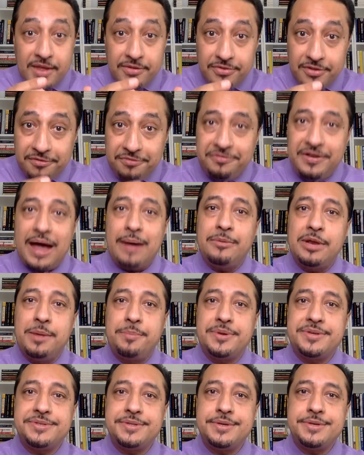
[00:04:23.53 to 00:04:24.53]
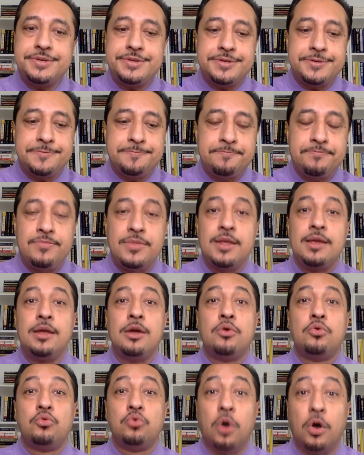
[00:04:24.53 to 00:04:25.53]
the family business,
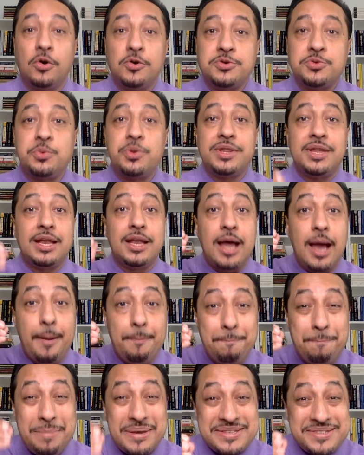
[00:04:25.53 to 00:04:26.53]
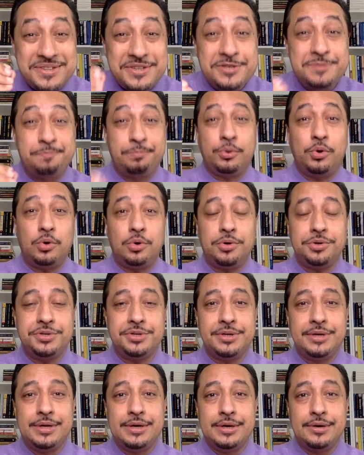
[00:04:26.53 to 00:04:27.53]
roles within a business board.
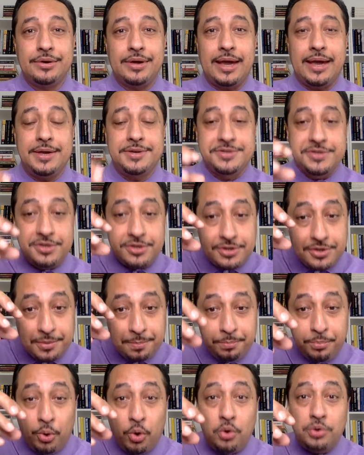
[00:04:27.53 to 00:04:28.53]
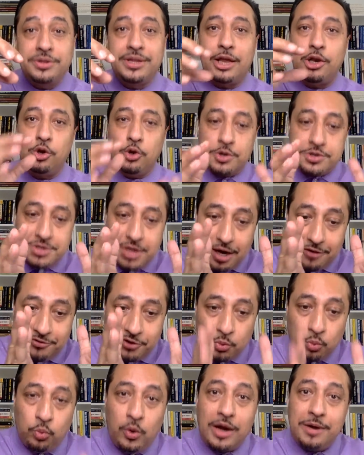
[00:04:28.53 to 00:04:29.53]
Okay, so the board that looks after
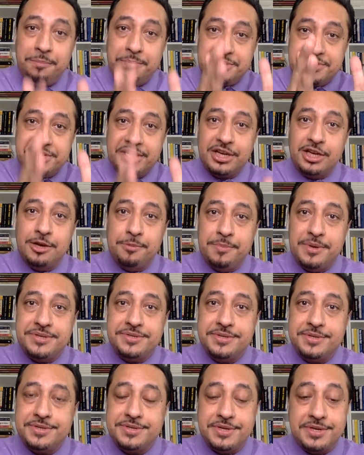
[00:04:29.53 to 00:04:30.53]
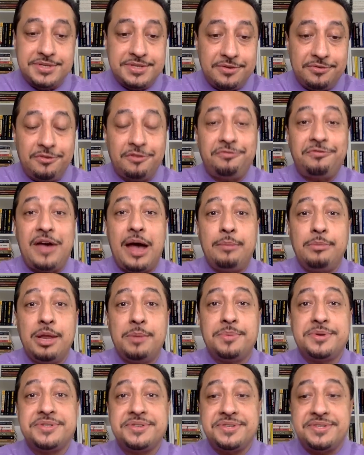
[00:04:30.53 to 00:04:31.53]
one particular business, because if a family
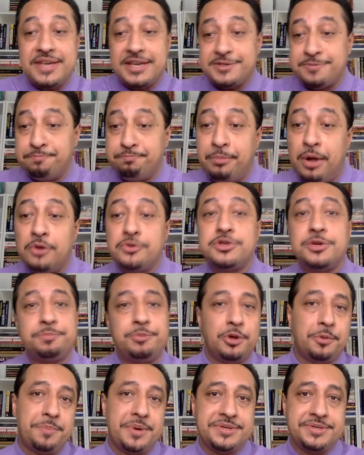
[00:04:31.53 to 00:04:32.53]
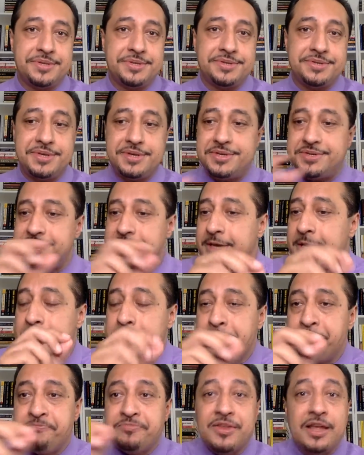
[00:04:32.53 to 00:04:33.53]
business has multiple businesses,
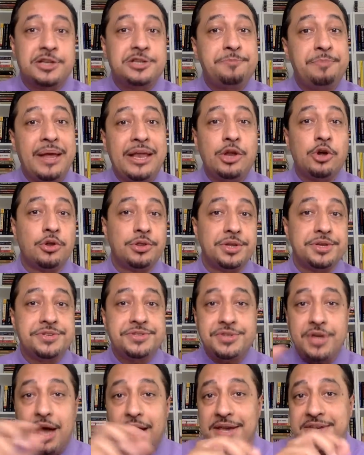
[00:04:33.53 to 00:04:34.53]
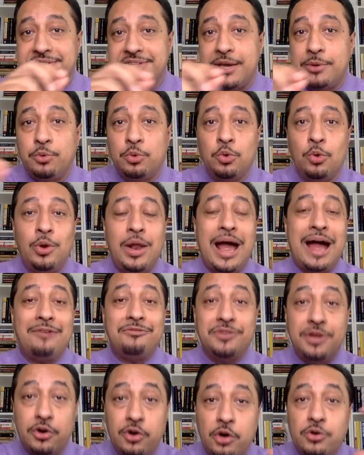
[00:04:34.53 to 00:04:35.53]
depending on the size, they will all
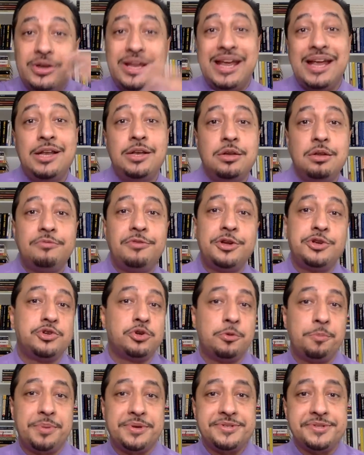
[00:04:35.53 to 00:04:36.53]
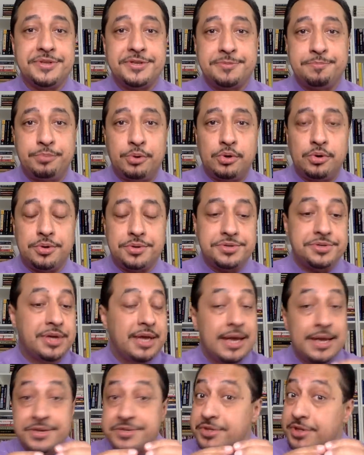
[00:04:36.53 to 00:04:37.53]
have their own individual business boards.
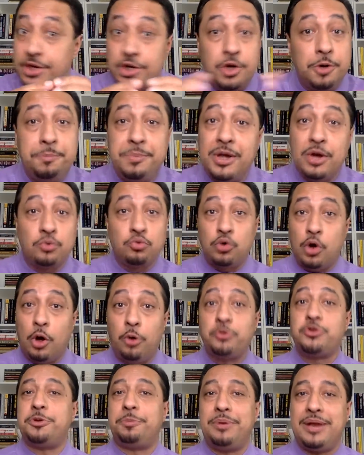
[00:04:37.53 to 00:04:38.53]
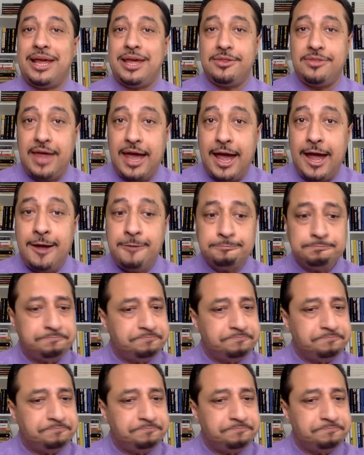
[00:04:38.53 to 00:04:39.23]
So there could be a role to play there,